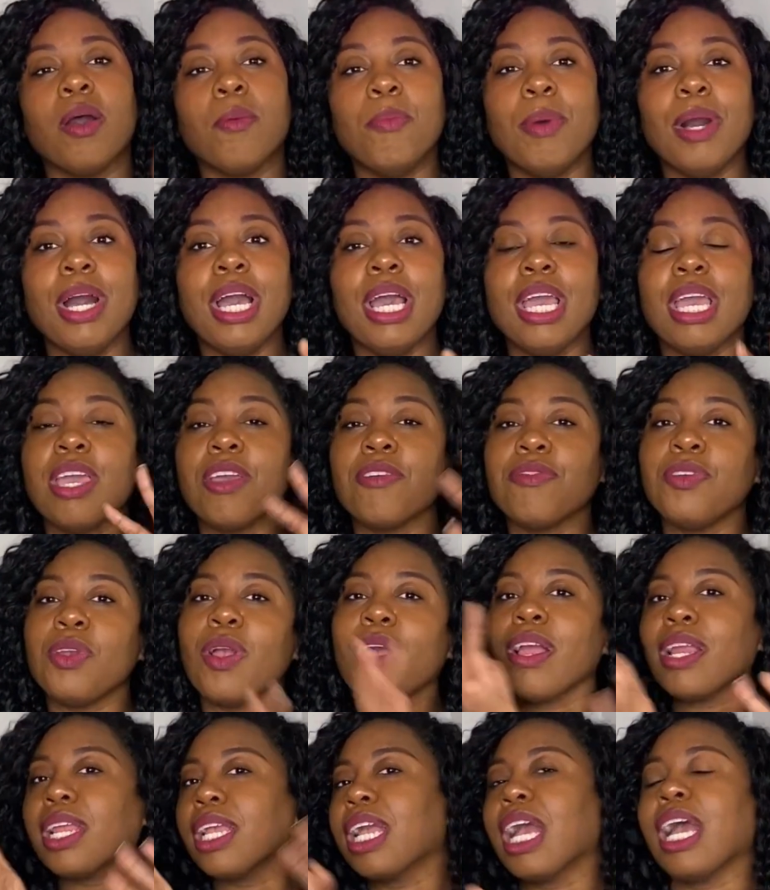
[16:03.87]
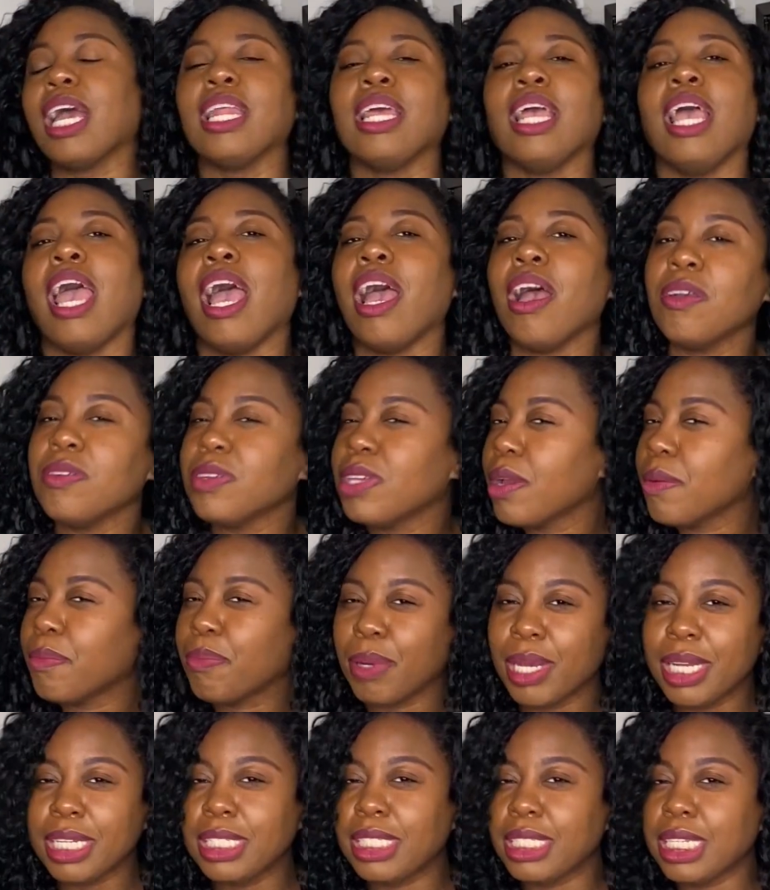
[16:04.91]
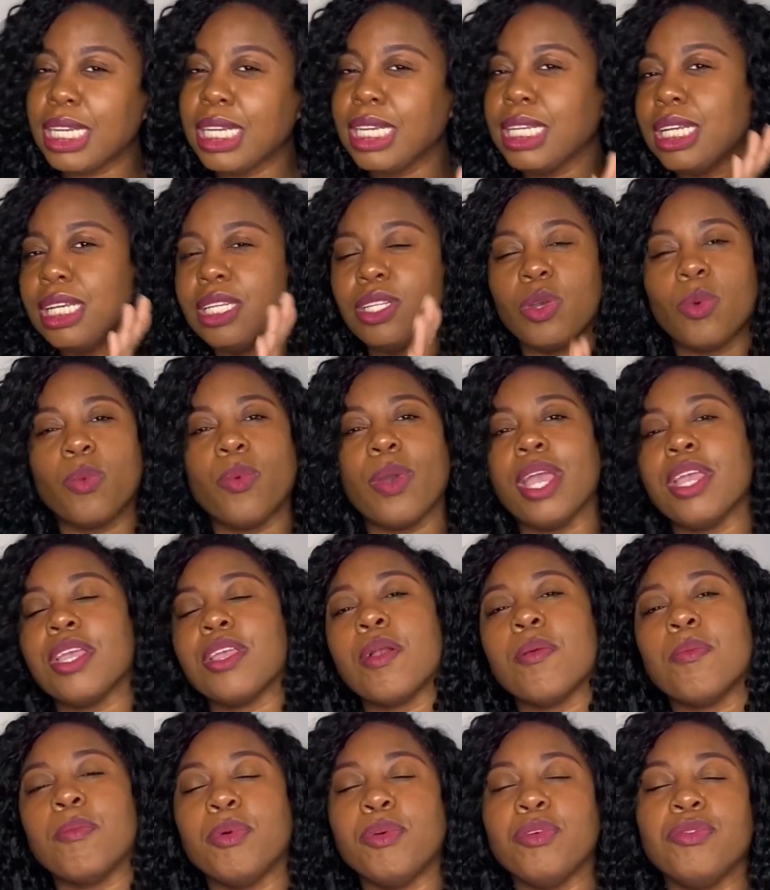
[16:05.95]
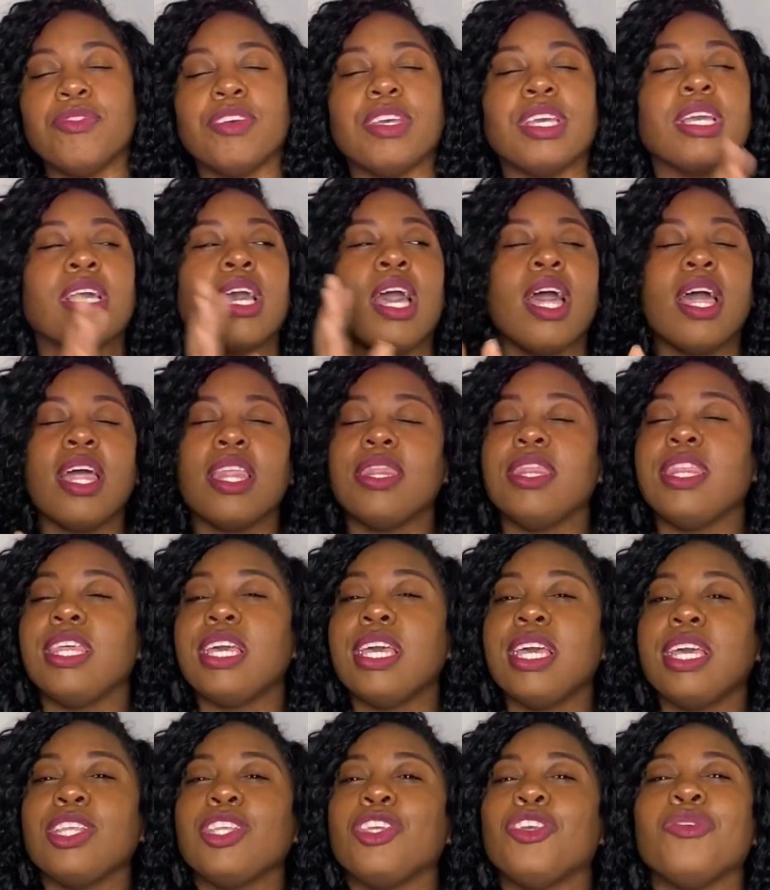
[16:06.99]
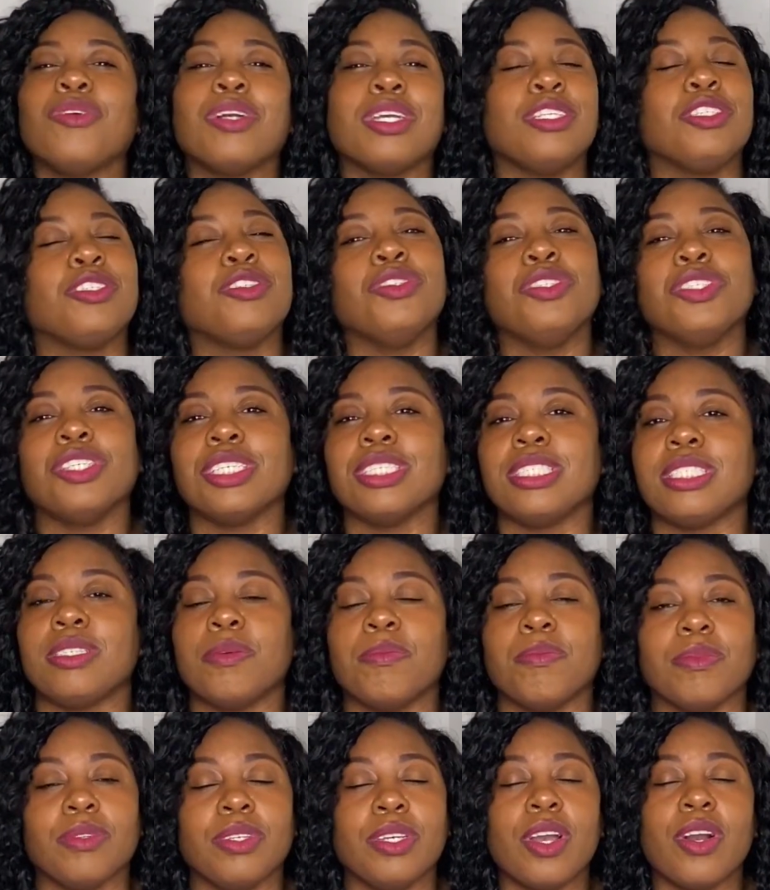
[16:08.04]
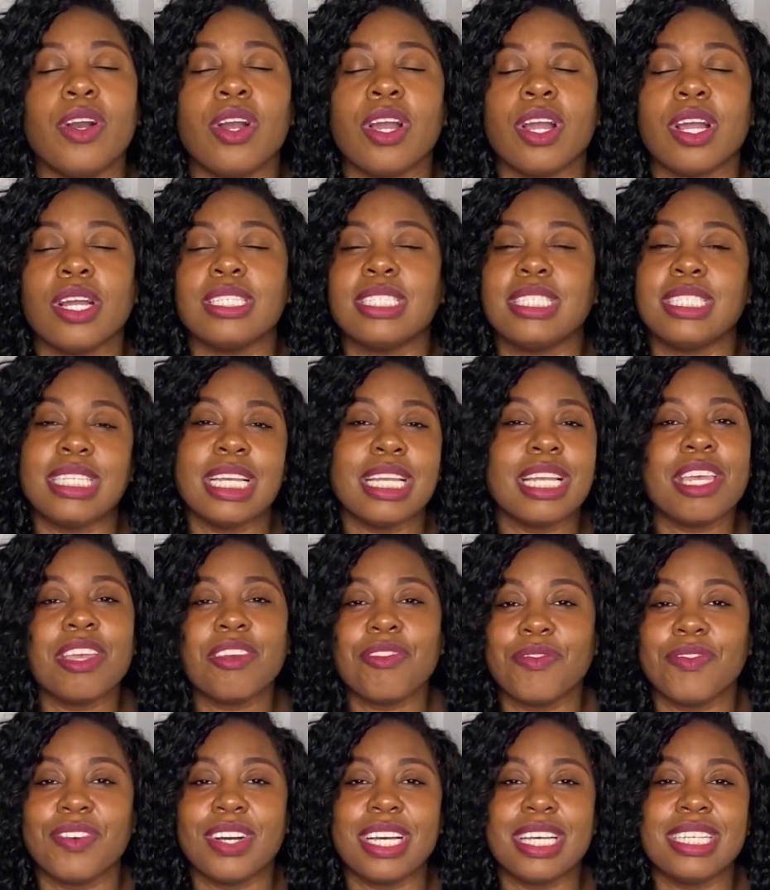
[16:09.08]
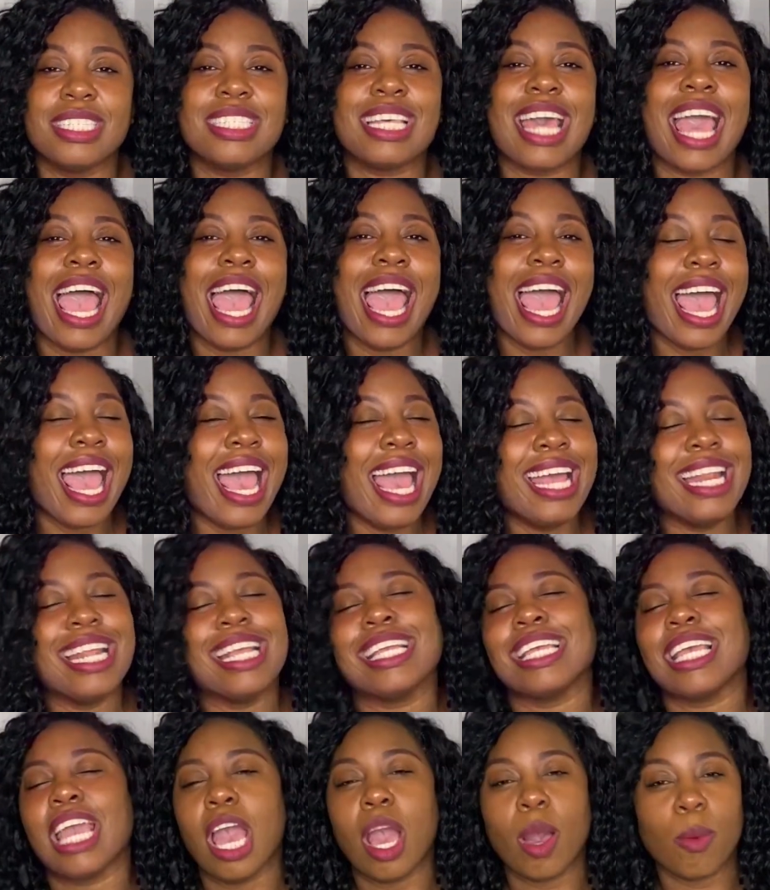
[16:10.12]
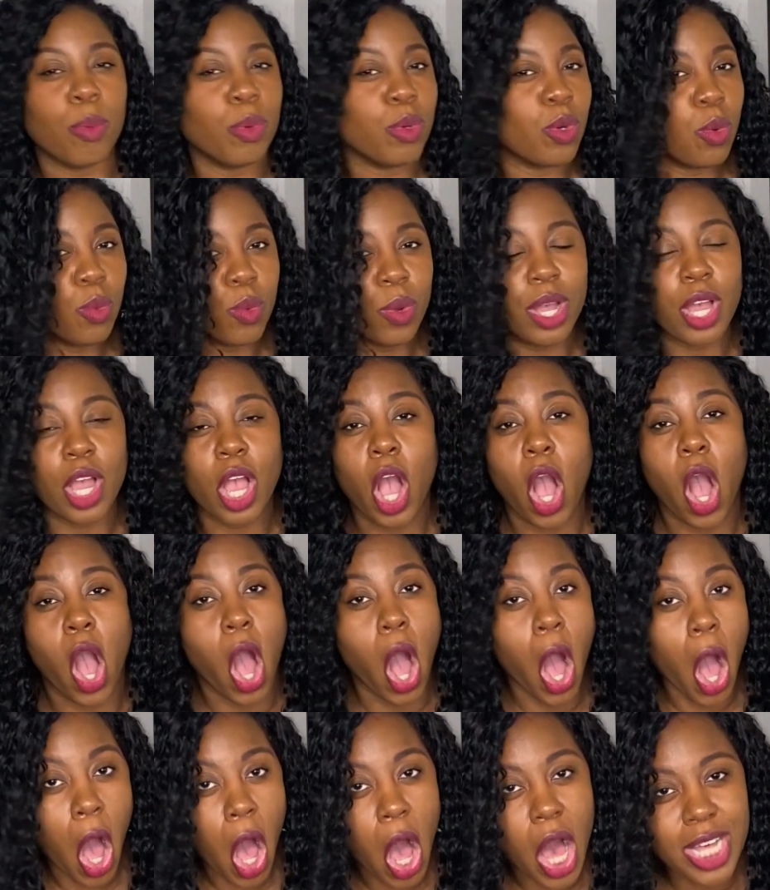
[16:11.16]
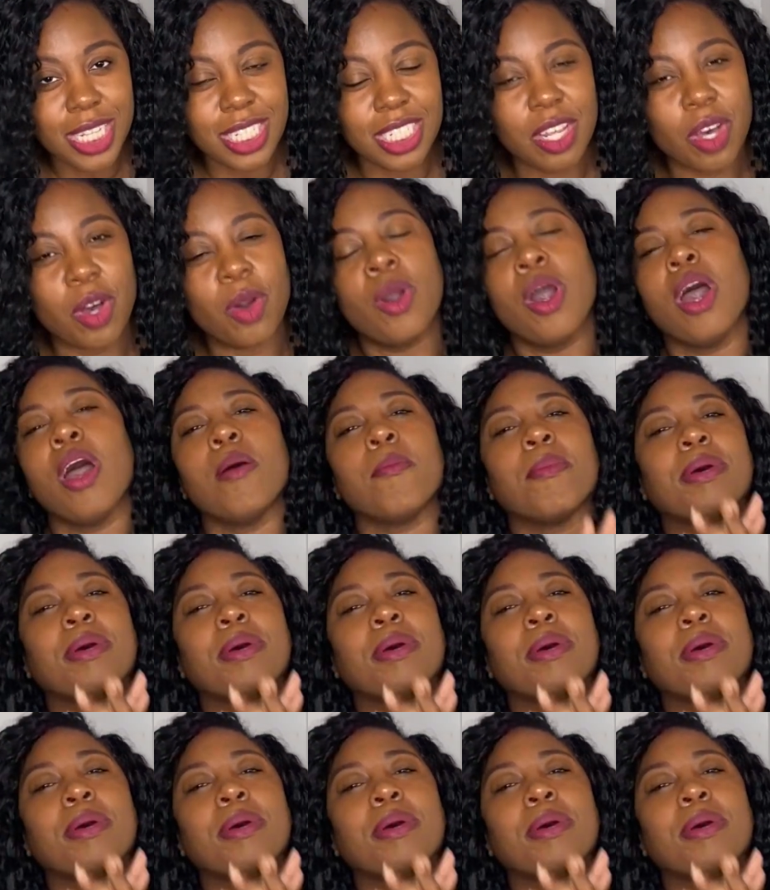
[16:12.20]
But if you already kind of have your budget and the way you're moving, then you can do your sinking funds at Capital One also.